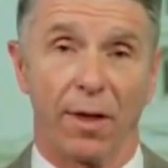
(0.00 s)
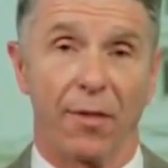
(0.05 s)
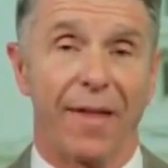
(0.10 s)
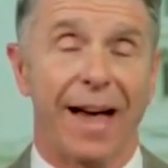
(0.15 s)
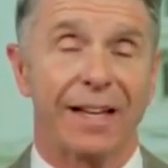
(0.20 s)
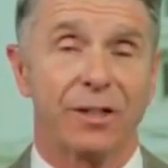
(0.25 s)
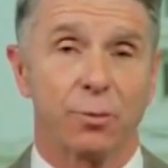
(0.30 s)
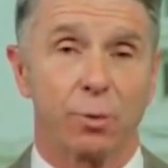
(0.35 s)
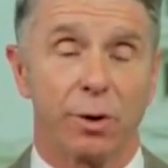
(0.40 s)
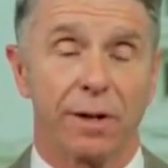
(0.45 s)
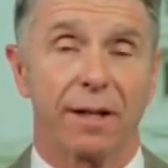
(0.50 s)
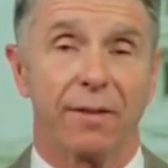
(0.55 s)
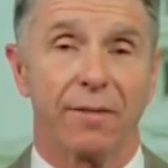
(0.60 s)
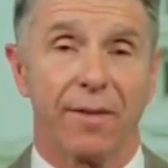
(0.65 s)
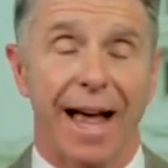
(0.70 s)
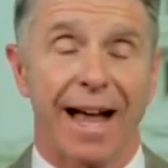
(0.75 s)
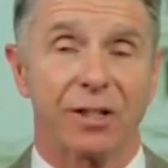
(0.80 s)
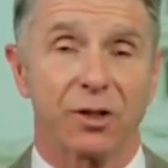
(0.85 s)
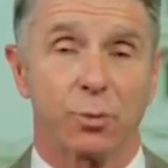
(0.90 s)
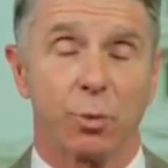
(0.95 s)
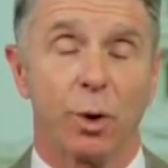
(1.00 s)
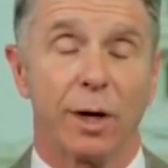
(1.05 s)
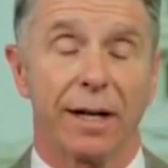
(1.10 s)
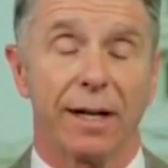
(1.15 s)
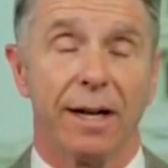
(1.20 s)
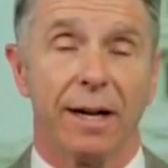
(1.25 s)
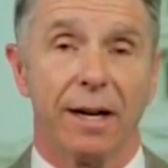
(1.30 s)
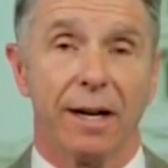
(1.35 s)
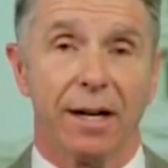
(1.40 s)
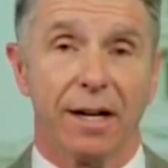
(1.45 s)
That that's what that's
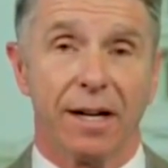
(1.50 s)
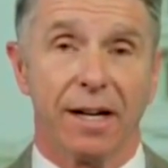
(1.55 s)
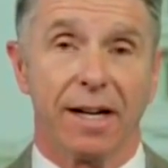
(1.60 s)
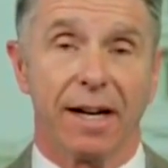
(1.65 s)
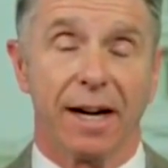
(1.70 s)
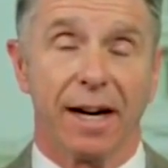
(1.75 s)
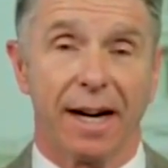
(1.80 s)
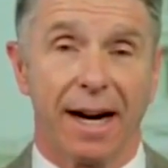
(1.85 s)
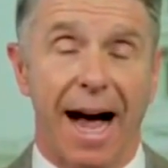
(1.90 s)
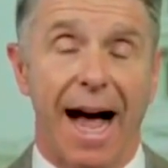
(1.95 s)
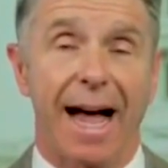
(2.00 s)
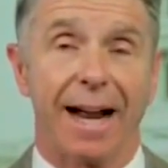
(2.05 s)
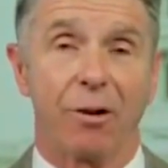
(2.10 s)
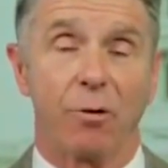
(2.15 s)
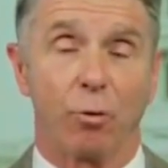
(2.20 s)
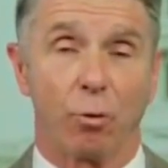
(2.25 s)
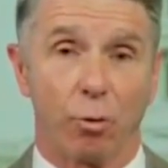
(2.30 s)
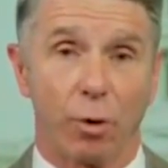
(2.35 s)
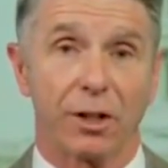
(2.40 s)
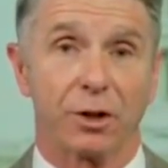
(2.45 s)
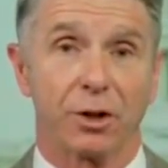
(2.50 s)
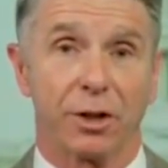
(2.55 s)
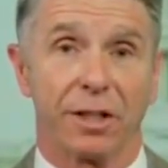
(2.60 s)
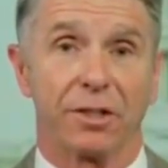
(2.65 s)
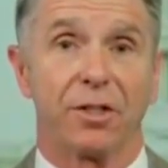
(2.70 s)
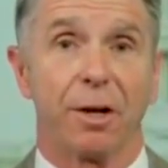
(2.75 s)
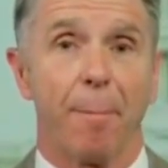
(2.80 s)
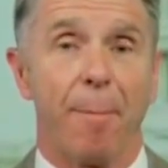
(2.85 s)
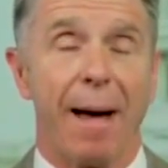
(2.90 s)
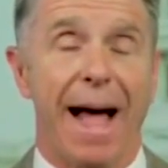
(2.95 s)
what got
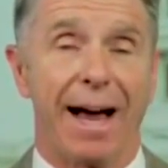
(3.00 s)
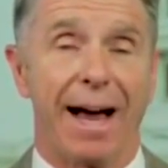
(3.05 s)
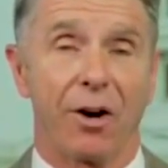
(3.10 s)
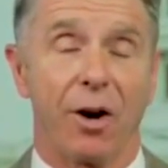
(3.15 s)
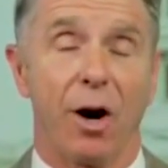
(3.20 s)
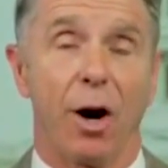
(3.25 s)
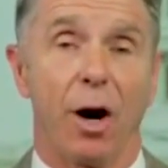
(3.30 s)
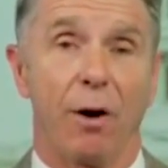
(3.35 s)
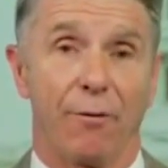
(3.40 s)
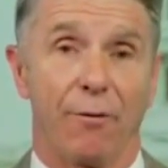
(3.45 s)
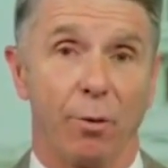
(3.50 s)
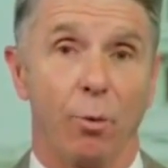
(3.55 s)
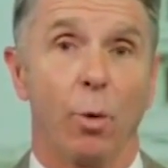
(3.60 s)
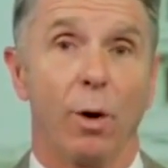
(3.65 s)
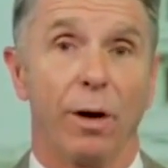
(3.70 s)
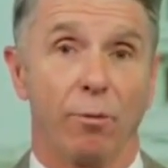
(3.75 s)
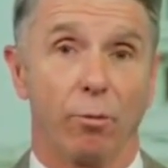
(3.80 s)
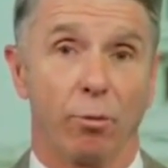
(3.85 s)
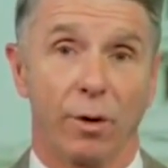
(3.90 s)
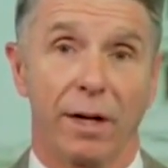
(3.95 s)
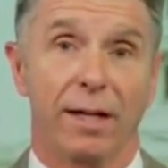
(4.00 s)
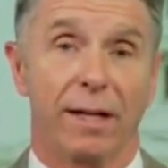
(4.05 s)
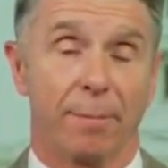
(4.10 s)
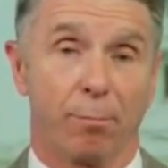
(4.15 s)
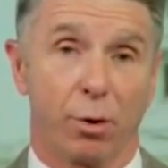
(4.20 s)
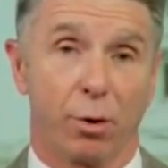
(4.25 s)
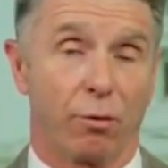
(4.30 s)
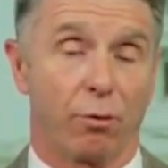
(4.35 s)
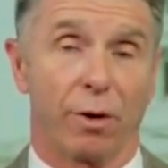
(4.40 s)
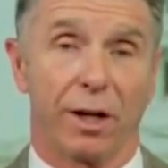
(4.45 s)
Russia to back off, and what really
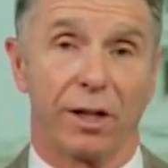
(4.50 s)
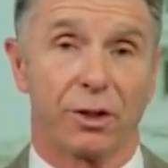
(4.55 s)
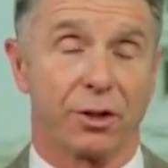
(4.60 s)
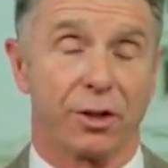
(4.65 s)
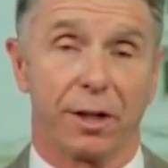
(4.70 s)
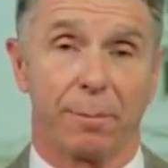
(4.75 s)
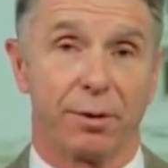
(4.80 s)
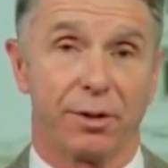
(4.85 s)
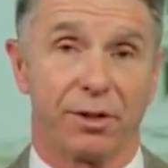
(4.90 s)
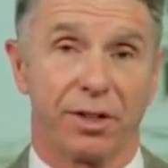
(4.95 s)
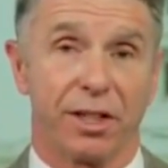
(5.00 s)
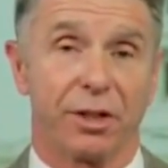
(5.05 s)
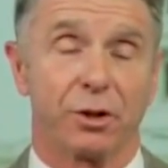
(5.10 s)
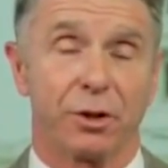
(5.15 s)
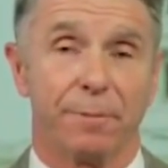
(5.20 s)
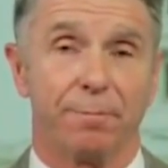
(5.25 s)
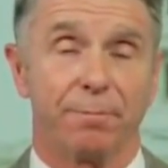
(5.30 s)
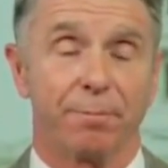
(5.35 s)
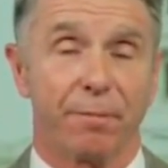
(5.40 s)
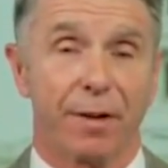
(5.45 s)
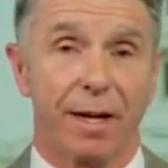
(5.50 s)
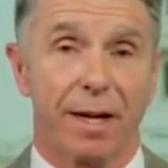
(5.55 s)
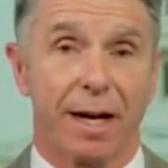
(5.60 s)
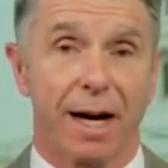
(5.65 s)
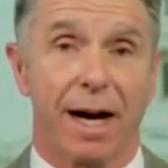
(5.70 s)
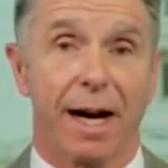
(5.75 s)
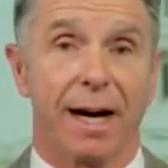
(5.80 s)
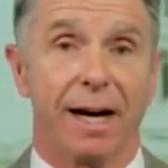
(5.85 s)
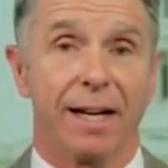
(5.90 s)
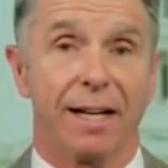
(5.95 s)
put Russia in a position
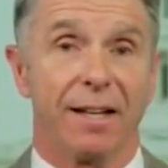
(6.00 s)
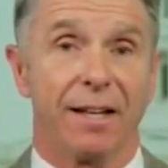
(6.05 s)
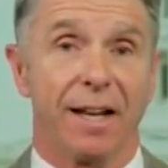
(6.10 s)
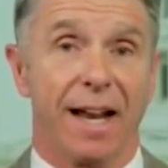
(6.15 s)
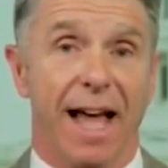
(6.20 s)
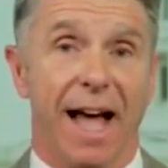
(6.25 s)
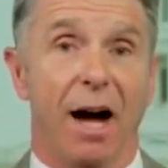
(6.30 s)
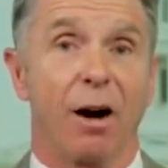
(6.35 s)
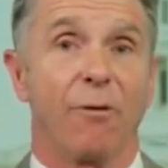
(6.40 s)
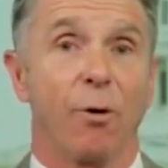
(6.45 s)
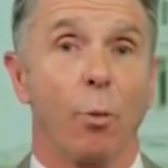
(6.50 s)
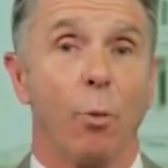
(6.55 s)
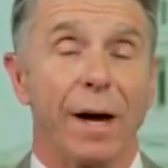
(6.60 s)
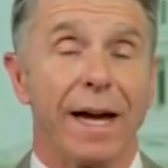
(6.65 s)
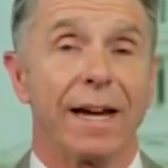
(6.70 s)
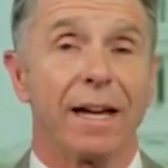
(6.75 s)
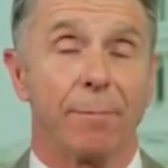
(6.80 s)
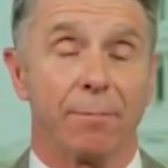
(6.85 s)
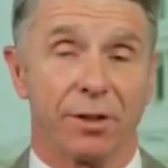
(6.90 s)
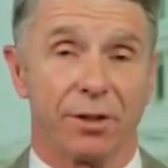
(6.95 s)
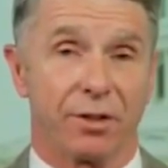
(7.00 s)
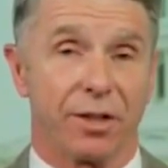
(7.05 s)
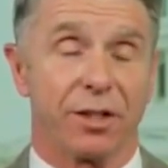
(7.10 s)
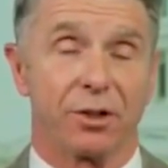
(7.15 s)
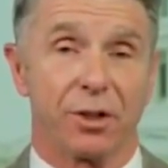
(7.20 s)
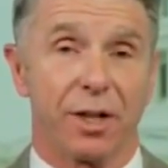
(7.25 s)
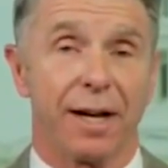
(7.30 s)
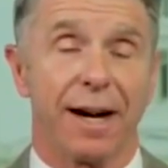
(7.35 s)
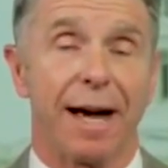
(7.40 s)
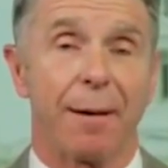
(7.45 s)
uh, of a weakened
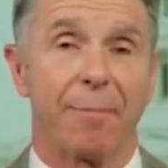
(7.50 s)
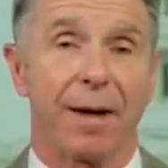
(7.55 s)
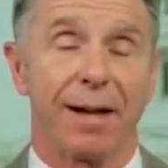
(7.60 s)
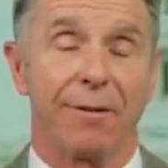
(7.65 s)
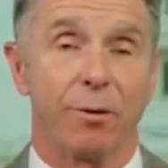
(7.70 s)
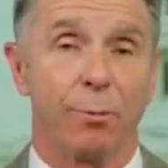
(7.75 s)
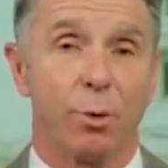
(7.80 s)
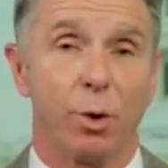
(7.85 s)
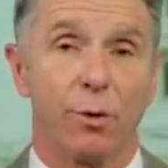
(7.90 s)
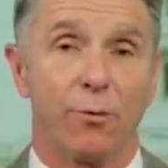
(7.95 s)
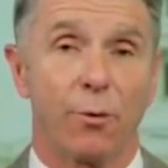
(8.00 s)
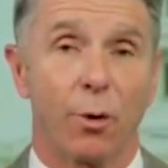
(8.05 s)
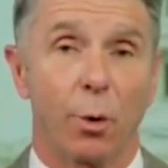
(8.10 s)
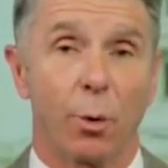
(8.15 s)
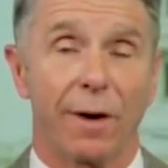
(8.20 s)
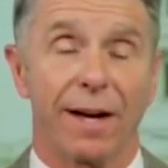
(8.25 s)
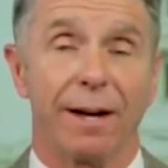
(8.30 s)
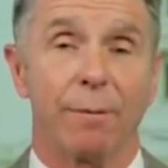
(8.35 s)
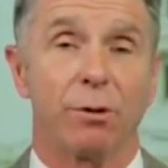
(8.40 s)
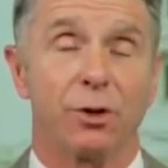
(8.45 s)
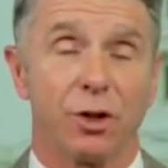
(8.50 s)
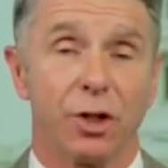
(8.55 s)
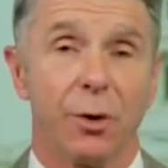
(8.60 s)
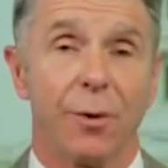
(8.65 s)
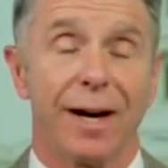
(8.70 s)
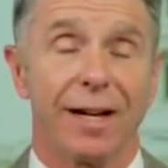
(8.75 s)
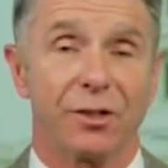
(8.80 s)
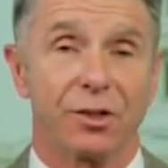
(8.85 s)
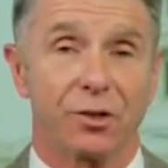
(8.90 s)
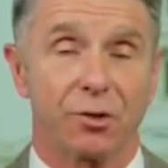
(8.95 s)
position, not being able to move forward. It was
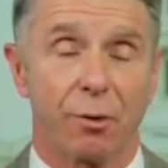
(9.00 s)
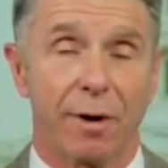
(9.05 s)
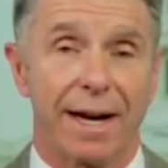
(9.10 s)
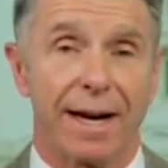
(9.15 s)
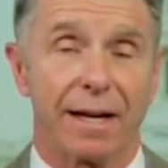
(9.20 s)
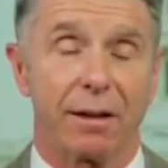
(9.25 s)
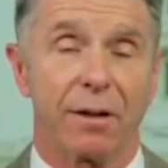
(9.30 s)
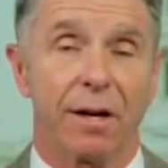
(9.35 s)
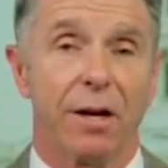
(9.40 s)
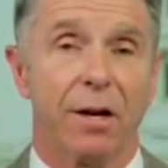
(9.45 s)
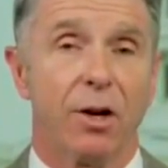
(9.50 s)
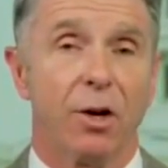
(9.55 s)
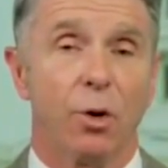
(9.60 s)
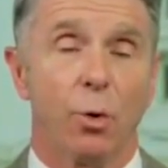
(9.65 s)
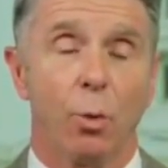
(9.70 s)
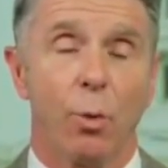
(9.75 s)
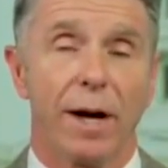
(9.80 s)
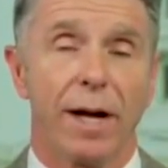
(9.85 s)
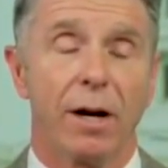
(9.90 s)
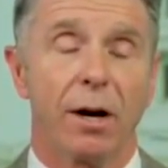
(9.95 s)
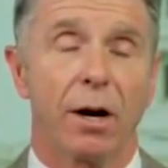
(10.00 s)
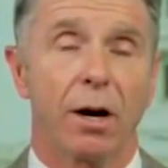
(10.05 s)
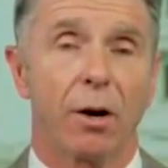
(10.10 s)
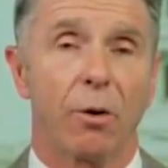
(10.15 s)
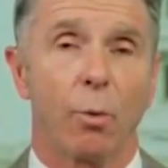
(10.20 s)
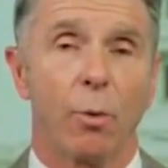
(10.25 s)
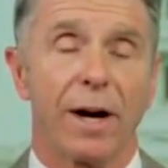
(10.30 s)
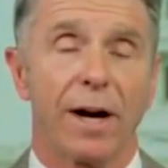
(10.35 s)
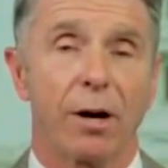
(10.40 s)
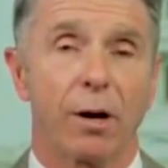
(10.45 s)
U.S. strength. Yeah. We
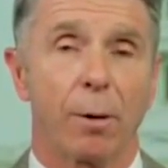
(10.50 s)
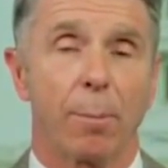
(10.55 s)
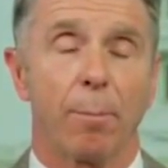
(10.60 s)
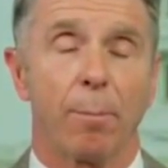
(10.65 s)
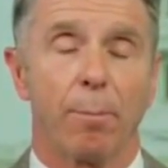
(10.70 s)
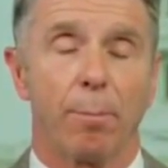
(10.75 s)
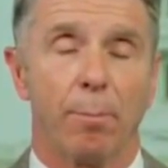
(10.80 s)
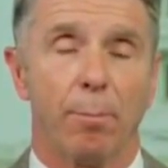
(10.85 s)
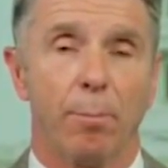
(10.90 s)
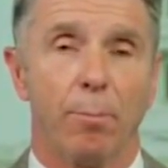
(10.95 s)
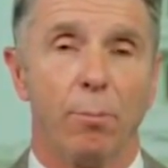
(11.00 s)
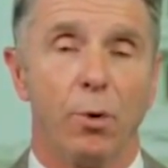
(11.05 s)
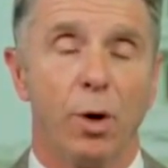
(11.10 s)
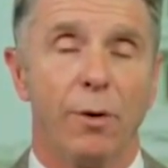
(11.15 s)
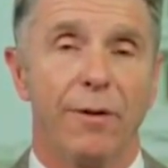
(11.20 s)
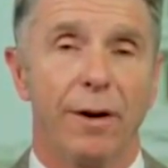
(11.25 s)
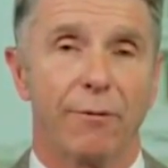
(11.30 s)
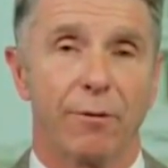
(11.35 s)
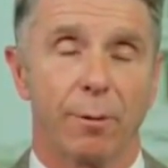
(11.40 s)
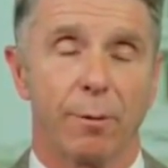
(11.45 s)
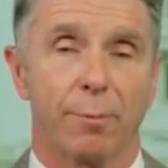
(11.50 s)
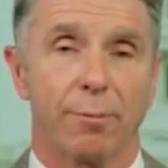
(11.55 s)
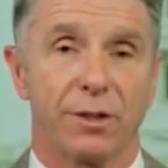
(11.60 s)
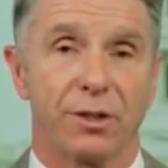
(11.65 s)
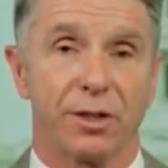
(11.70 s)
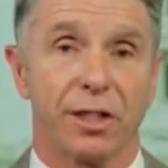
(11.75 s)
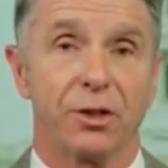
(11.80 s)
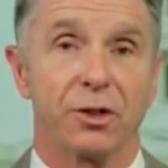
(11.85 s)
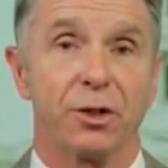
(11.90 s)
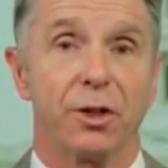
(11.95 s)
are we are moving from a
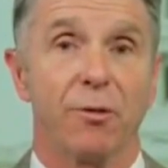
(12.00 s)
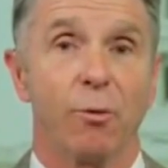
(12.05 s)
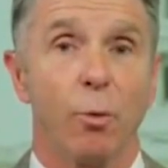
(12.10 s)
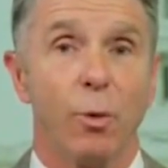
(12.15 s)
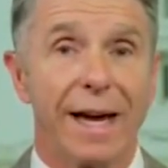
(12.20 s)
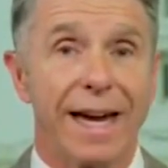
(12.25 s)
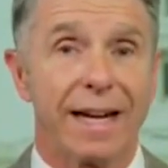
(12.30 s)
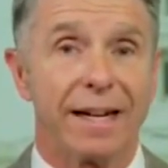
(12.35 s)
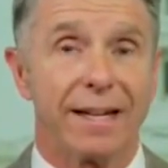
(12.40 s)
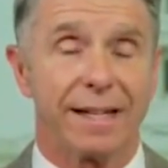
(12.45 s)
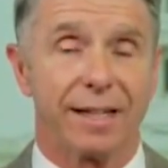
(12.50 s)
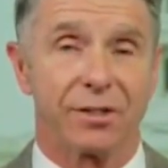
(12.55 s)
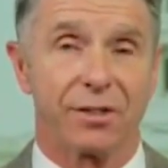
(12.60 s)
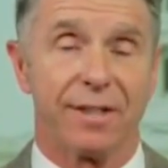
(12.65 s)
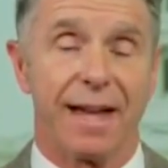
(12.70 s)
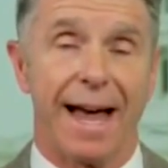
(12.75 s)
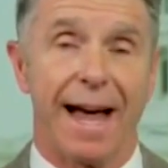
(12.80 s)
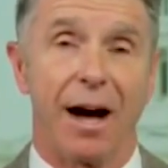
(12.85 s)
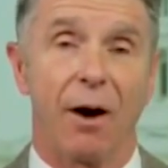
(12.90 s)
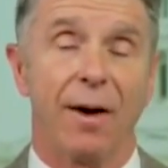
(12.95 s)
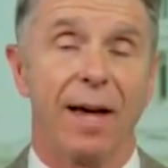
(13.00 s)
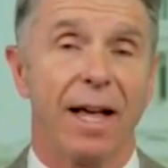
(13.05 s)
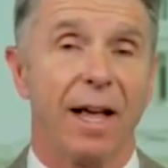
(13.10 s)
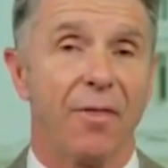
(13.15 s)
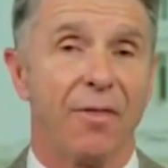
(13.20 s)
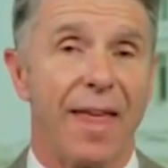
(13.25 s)
position of weakness now.